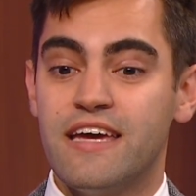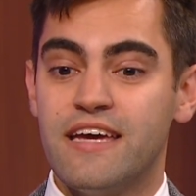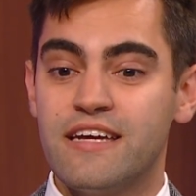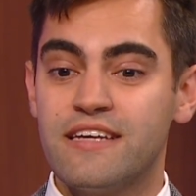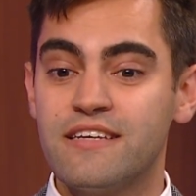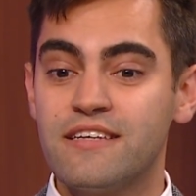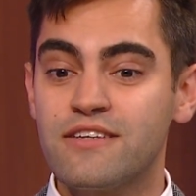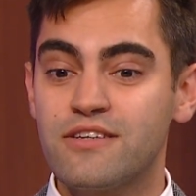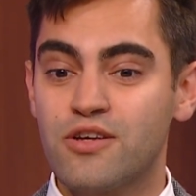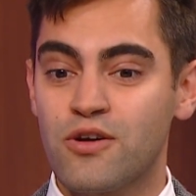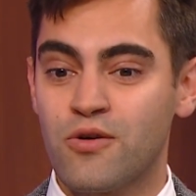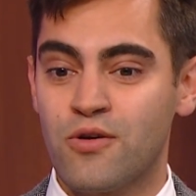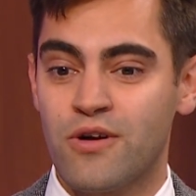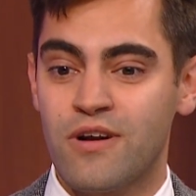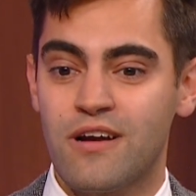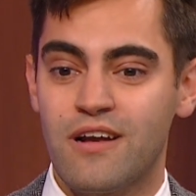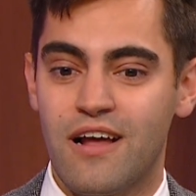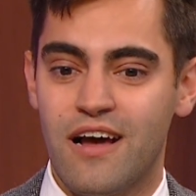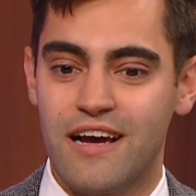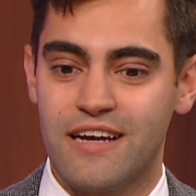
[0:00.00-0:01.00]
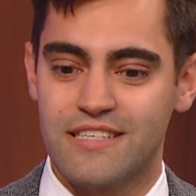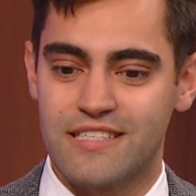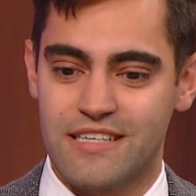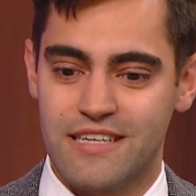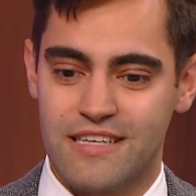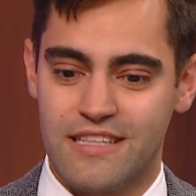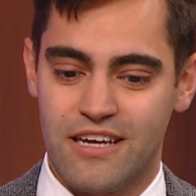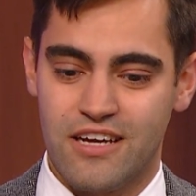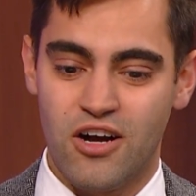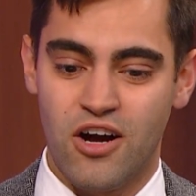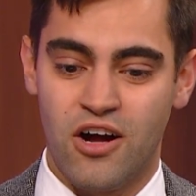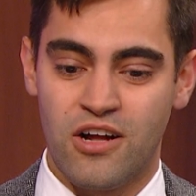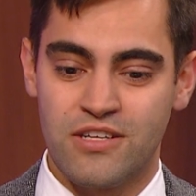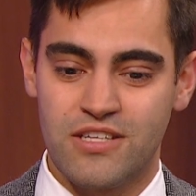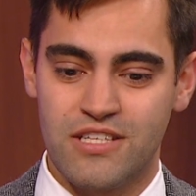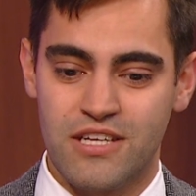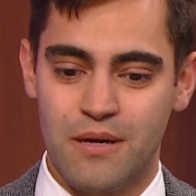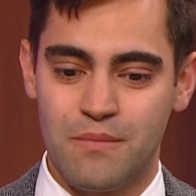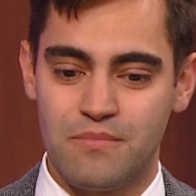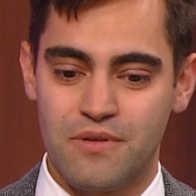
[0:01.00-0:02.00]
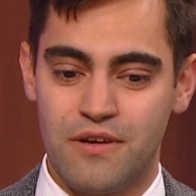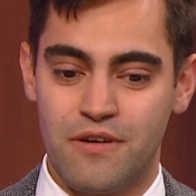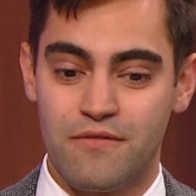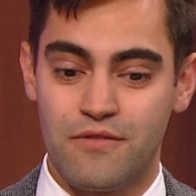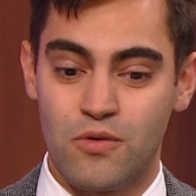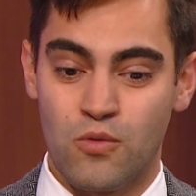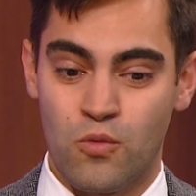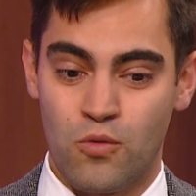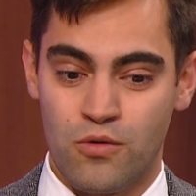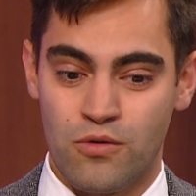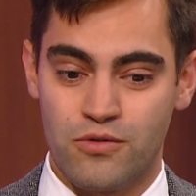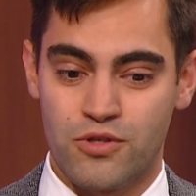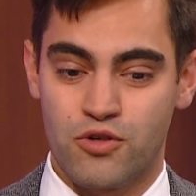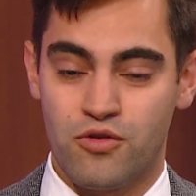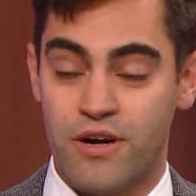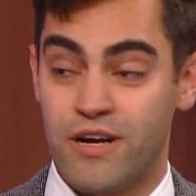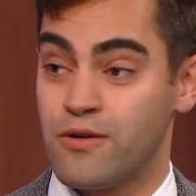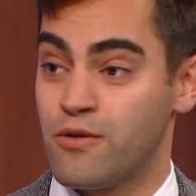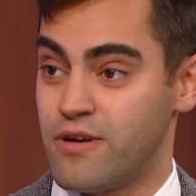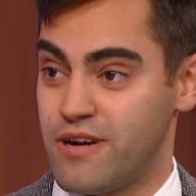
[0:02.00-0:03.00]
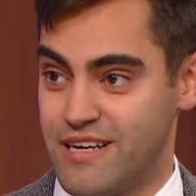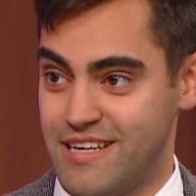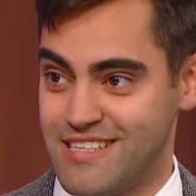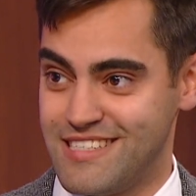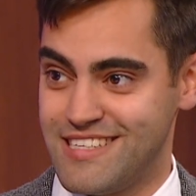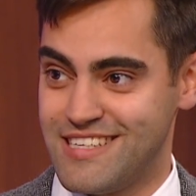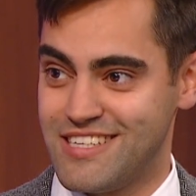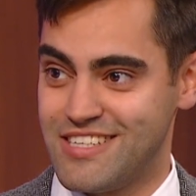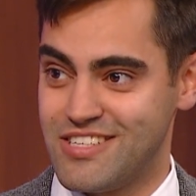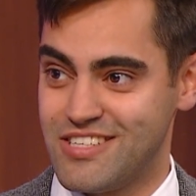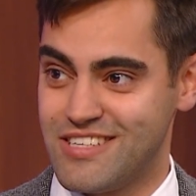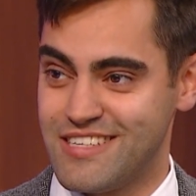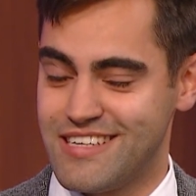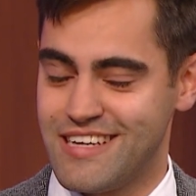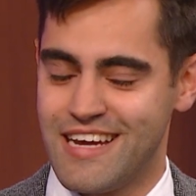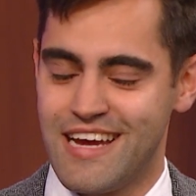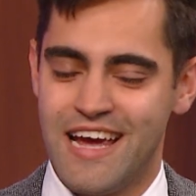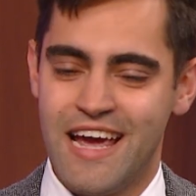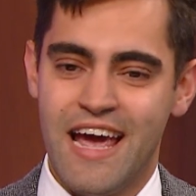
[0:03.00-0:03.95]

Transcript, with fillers: internalizing the concept of the World Trade Organization.